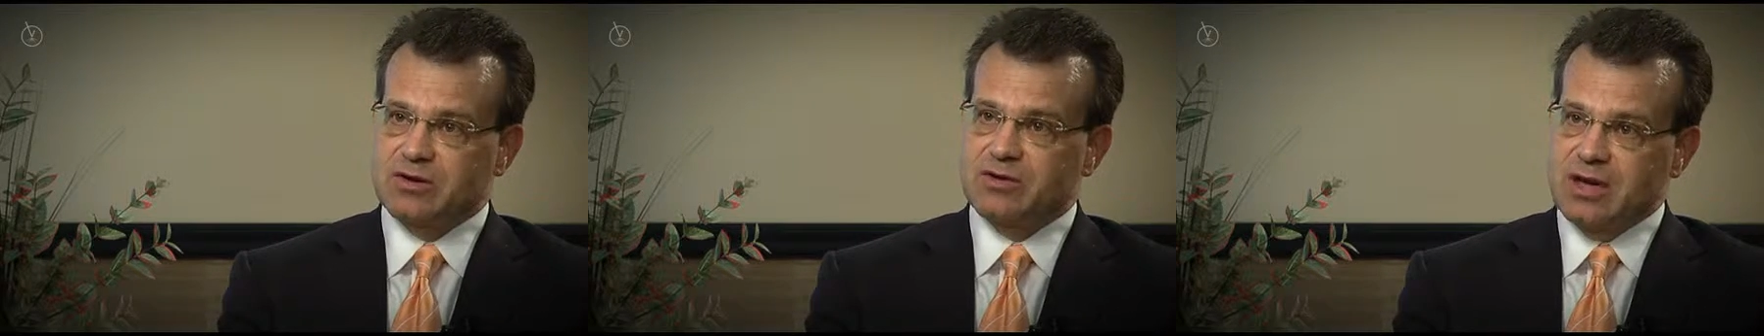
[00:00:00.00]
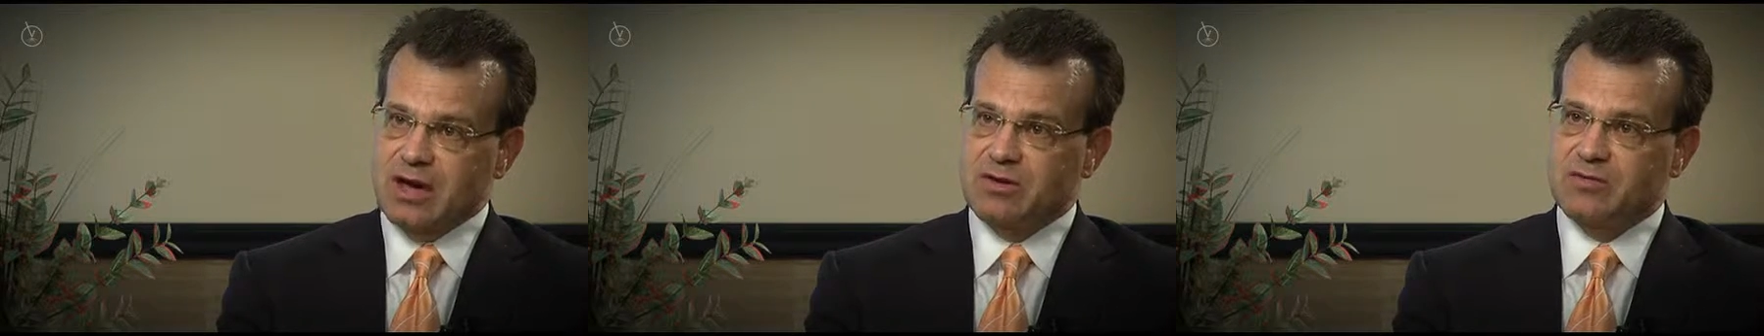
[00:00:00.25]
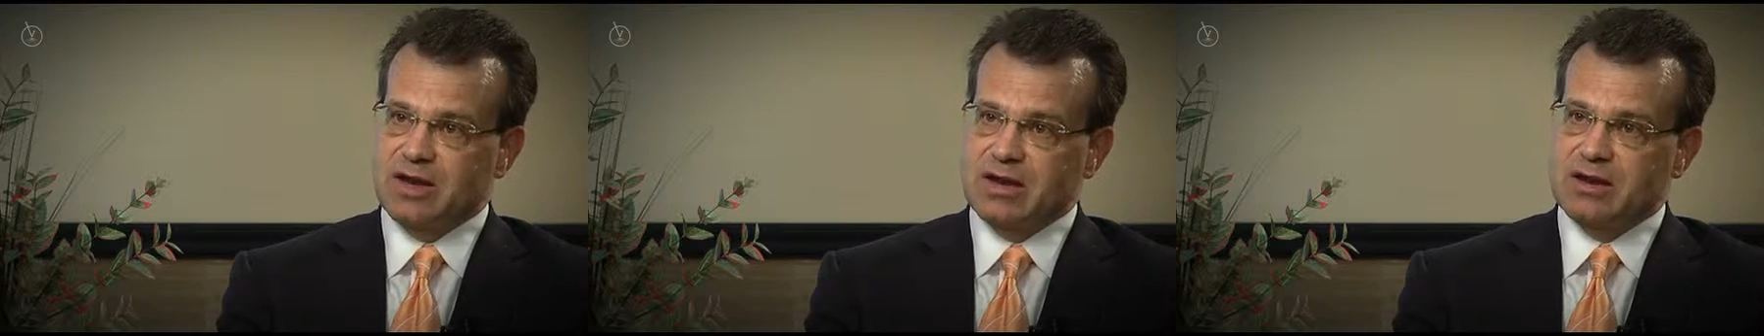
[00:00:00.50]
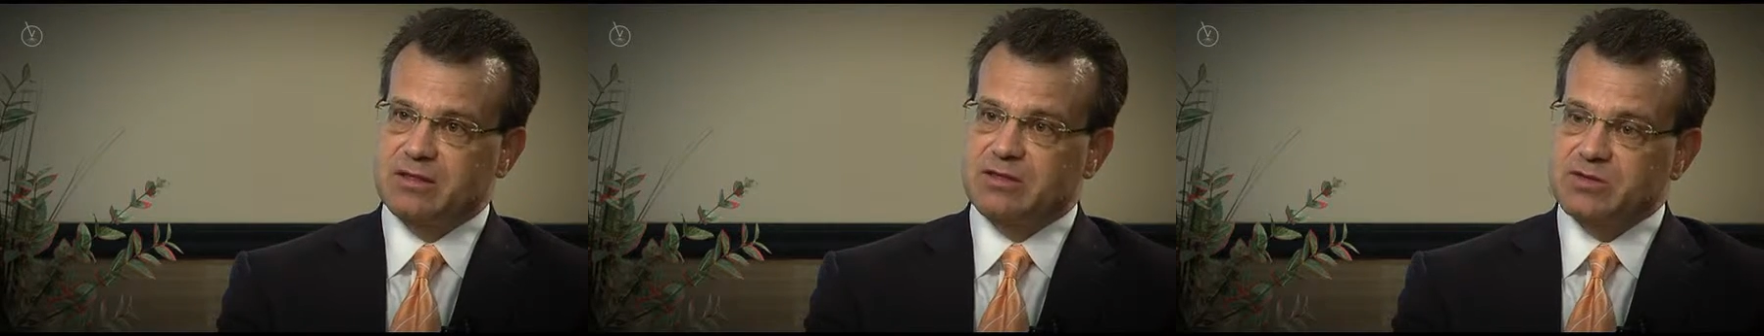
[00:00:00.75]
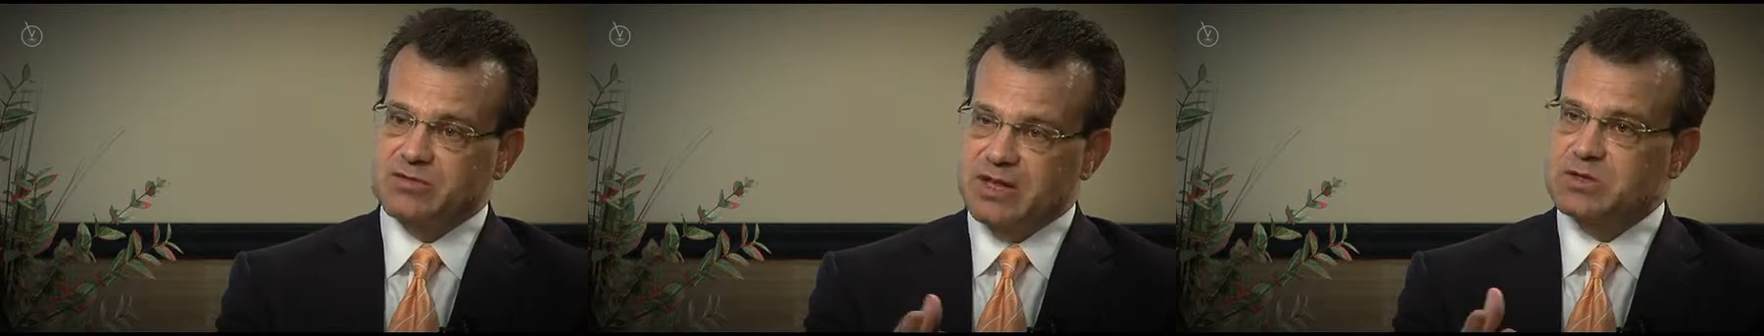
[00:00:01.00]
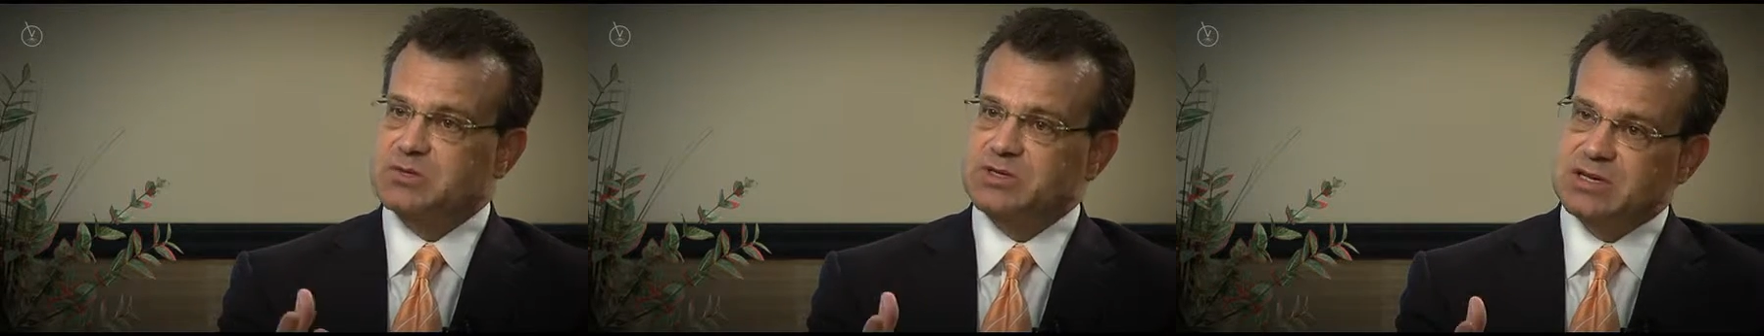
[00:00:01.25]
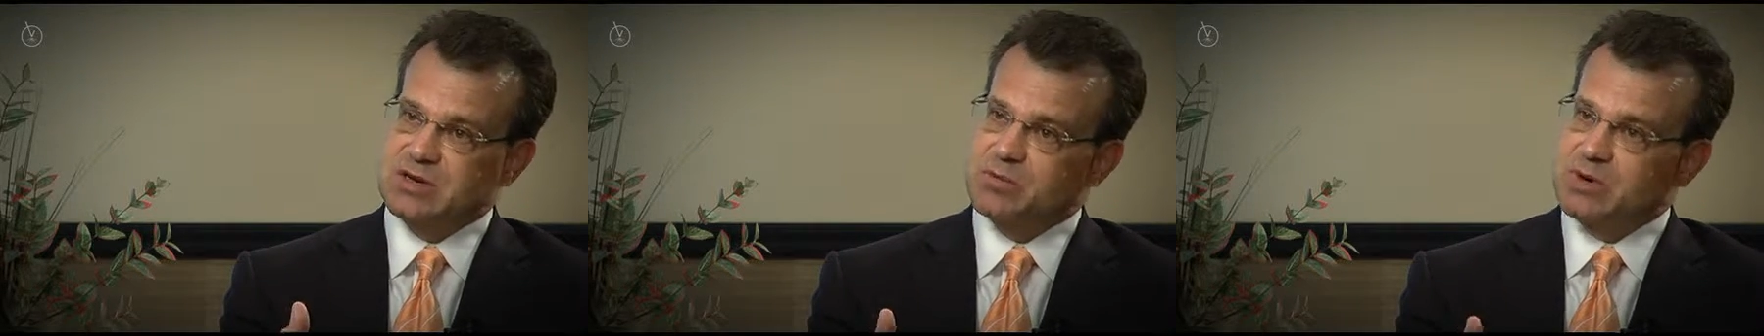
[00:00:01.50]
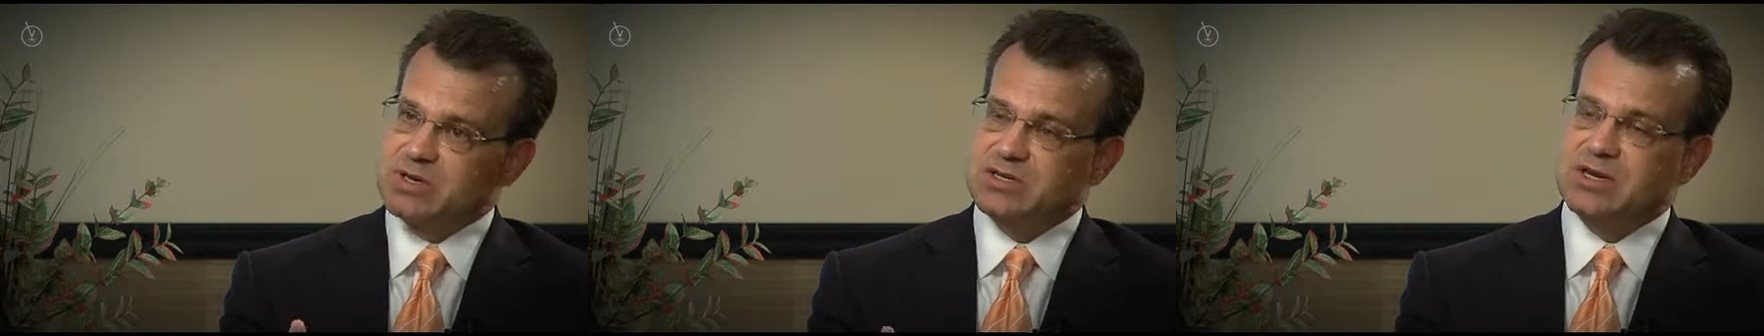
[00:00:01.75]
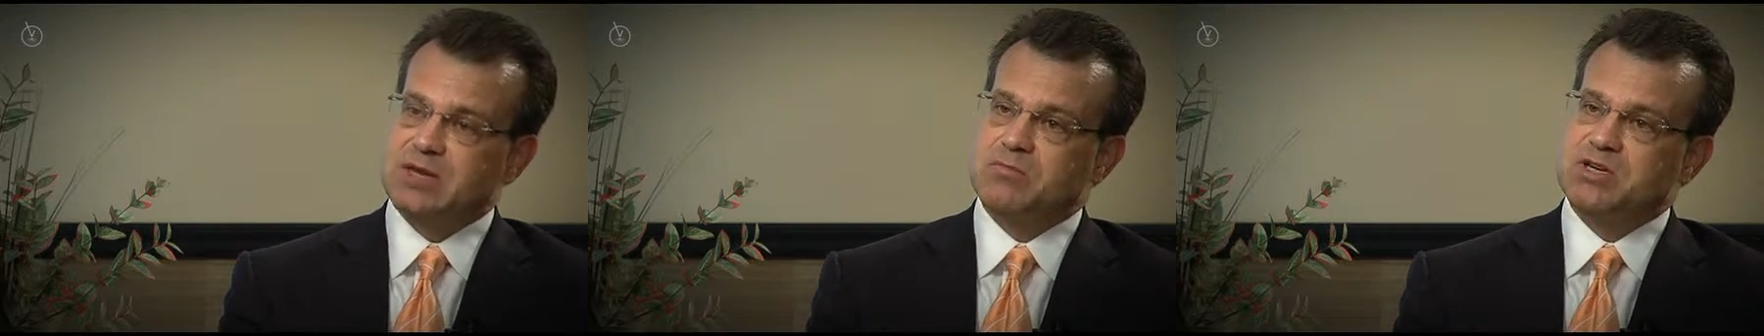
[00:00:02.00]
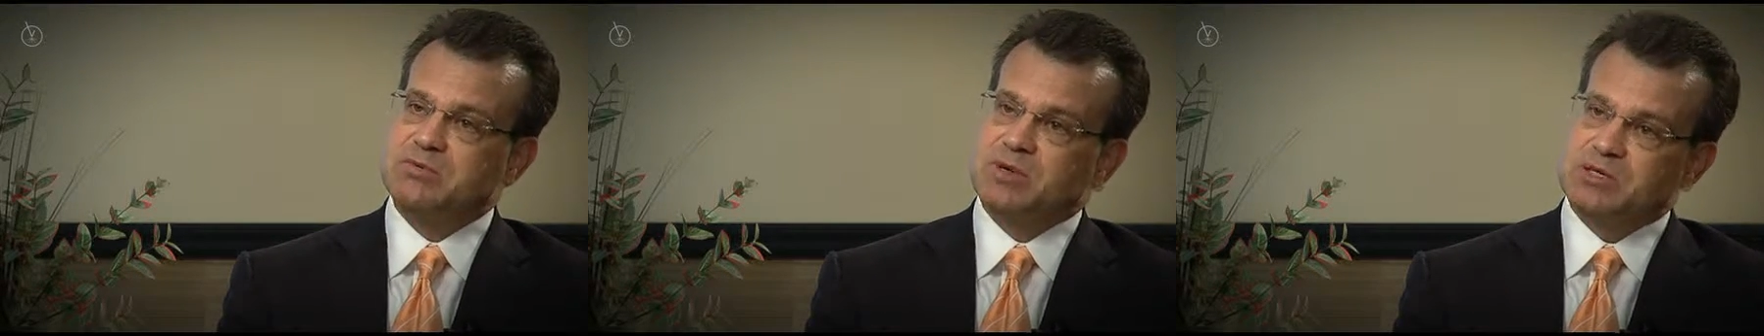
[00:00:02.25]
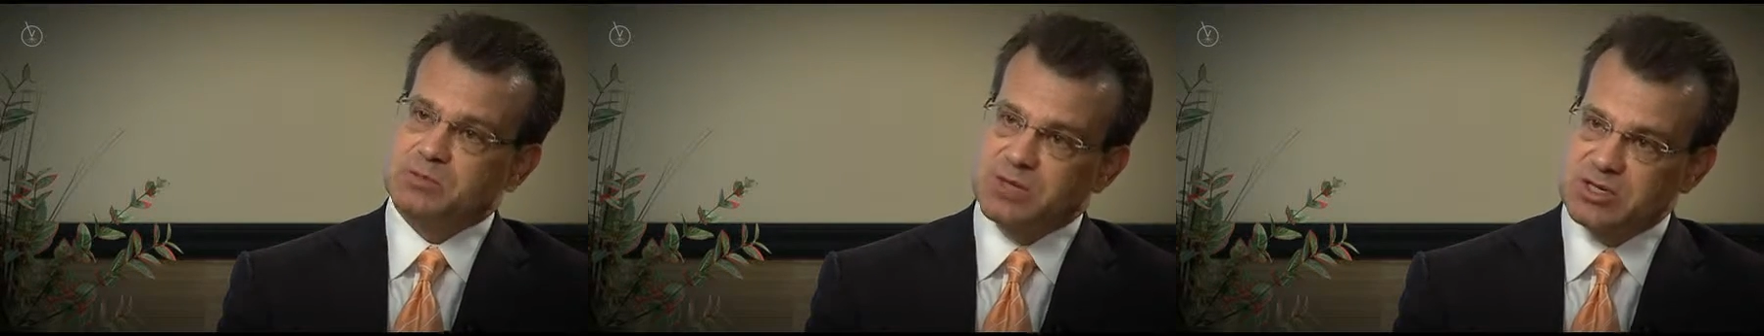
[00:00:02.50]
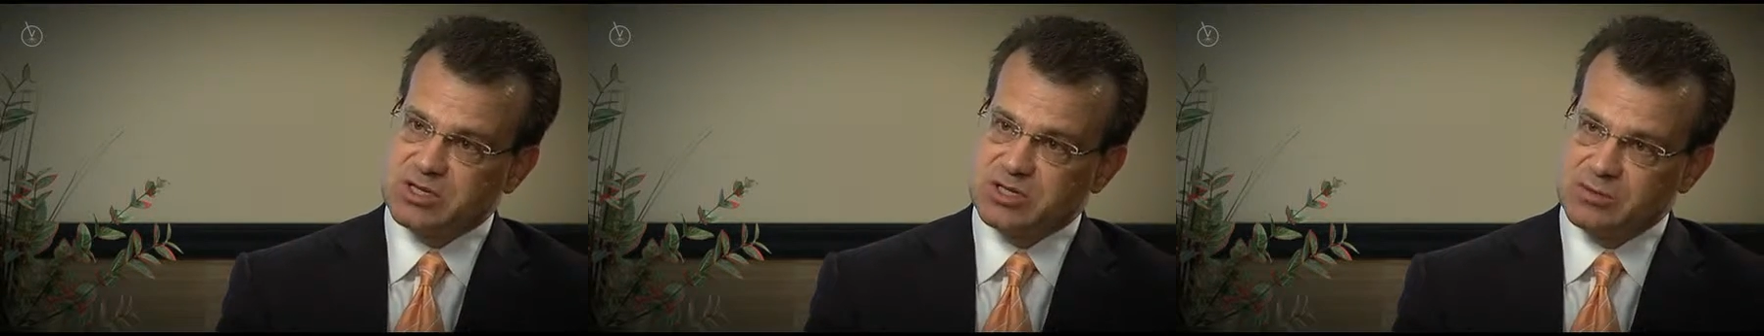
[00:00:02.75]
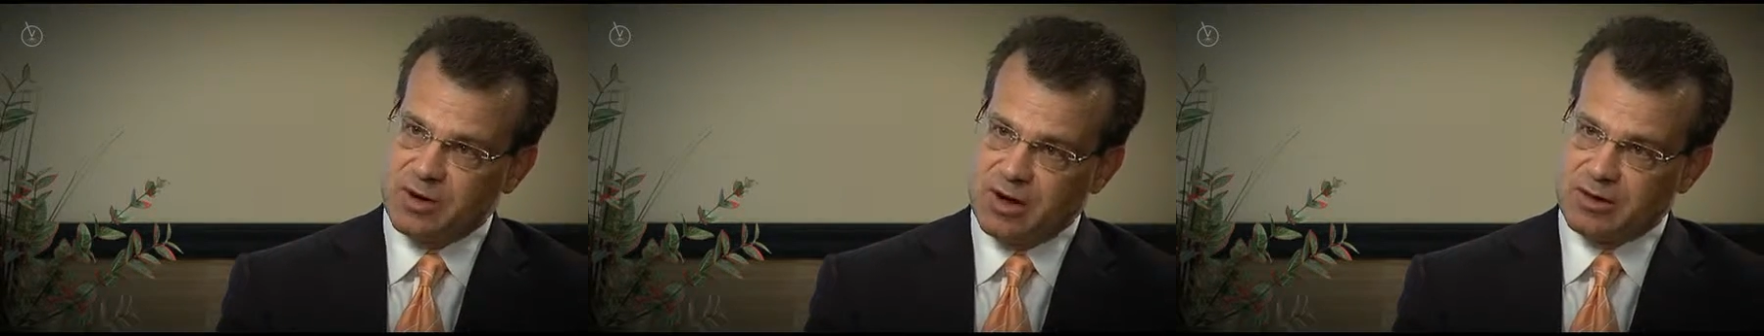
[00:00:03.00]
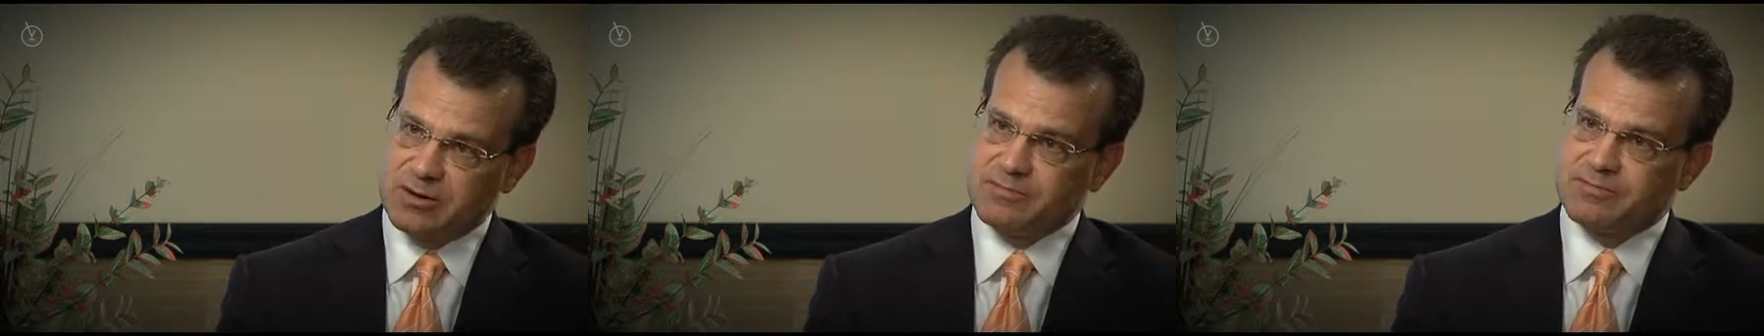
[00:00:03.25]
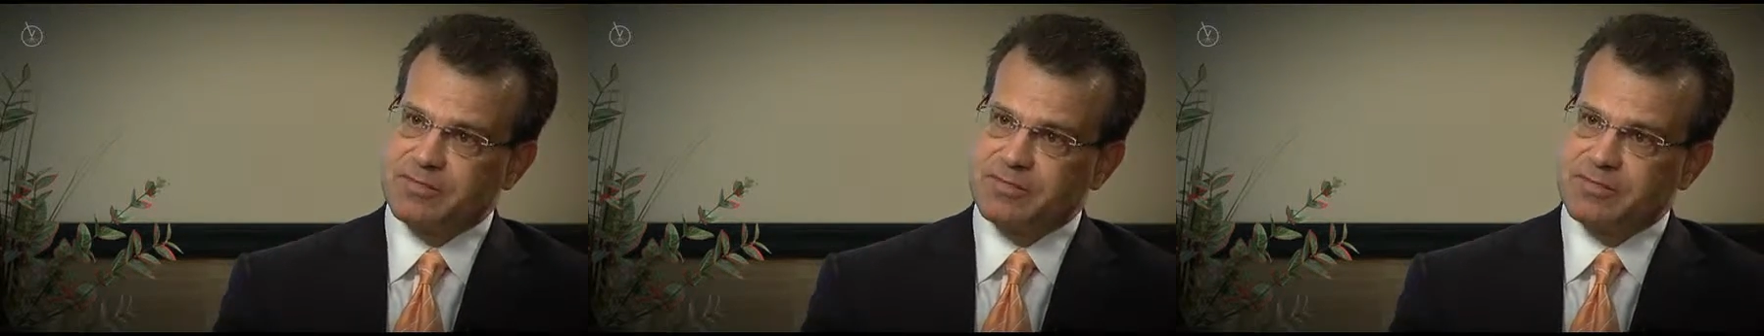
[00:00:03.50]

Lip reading: the gonadal vein and those veins will decompress and get much, much, much smaller.